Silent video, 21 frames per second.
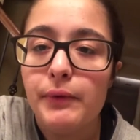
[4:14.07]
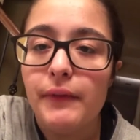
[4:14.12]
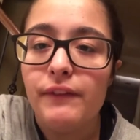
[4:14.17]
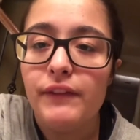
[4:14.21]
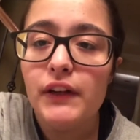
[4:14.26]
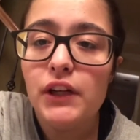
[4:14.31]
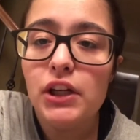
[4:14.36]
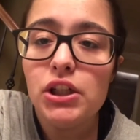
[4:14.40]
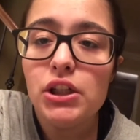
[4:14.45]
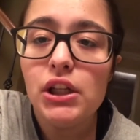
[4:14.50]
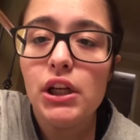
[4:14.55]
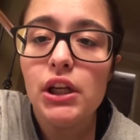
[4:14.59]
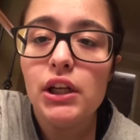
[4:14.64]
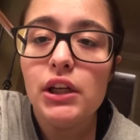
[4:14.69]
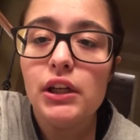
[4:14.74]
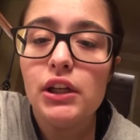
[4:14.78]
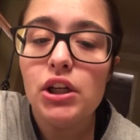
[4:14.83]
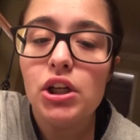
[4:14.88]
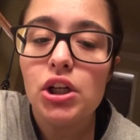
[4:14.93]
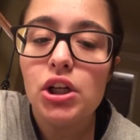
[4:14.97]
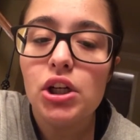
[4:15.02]
finish eating
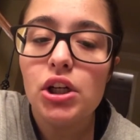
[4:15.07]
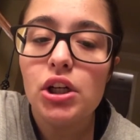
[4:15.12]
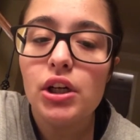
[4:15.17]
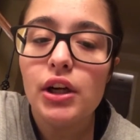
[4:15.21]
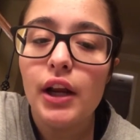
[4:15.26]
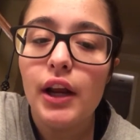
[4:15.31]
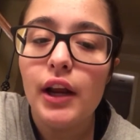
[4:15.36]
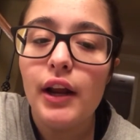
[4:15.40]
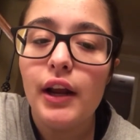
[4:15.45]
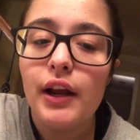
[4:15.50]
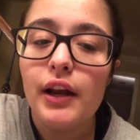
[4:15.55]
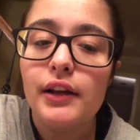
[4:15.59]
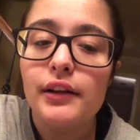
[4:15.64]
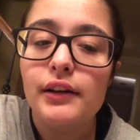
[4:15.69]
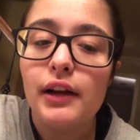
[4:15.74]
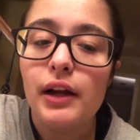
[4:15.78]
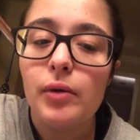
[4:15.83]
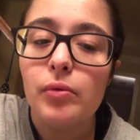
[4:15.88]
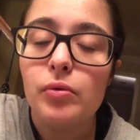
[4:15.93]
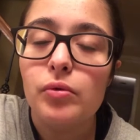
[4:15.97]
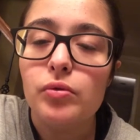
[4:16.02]
dinner, and
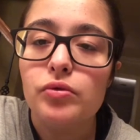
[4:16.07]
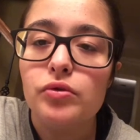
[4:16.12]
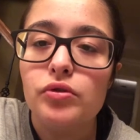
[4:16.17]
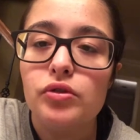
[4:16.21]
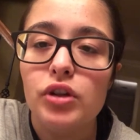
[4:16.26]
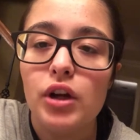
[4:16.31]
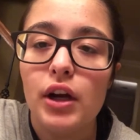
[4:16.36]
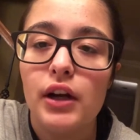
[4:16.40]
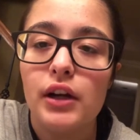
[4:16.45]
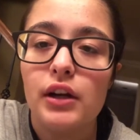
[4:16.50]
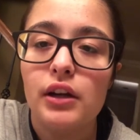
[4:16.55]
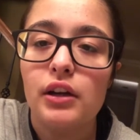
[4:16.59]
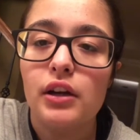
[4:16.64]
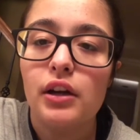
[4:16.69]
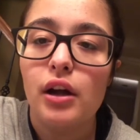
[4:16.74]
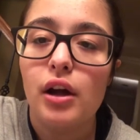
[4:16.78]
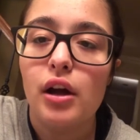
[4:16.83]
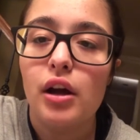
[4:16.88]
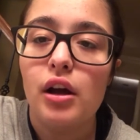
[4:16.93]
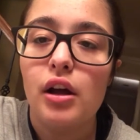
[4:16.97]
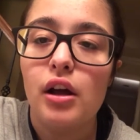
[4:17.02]
I will
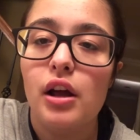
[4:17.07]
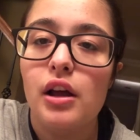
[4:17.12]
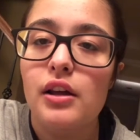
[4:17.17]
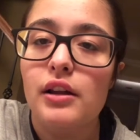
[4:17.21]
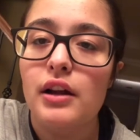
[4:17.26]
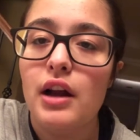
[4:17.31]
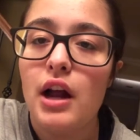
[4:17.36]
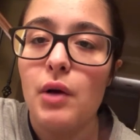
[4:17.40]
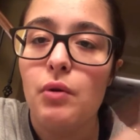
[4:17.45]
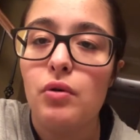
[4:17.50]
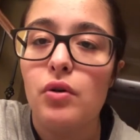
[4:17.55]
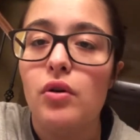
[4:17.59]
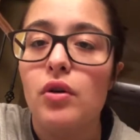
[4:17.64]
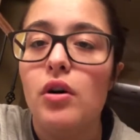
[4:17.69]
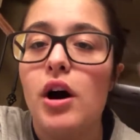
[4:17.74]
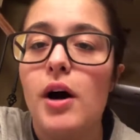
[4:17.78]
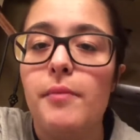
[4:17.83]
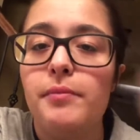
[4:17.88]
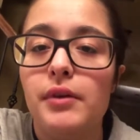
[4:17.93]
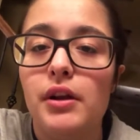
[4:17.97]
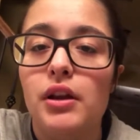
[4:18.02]

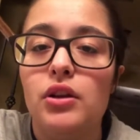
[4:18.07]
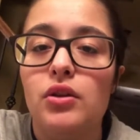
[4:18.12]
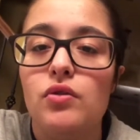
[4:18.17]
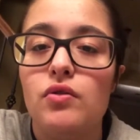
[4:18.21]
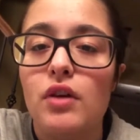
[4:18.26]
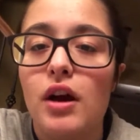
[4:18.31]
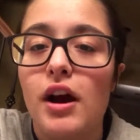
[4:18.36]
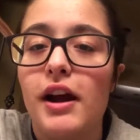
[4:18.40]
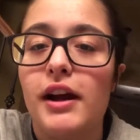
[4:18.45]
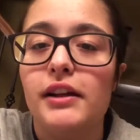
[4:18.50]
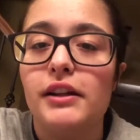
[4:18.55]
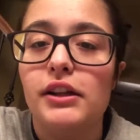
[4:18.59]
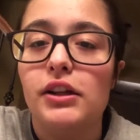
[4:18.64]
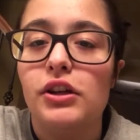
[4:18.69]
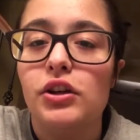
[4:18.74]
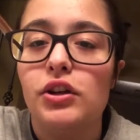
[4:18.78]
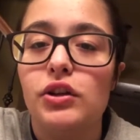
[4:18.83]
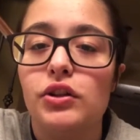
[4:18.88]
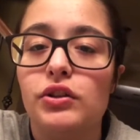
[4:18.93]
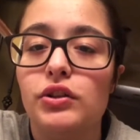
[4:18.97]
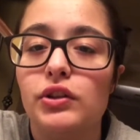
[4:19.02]
update you guys later.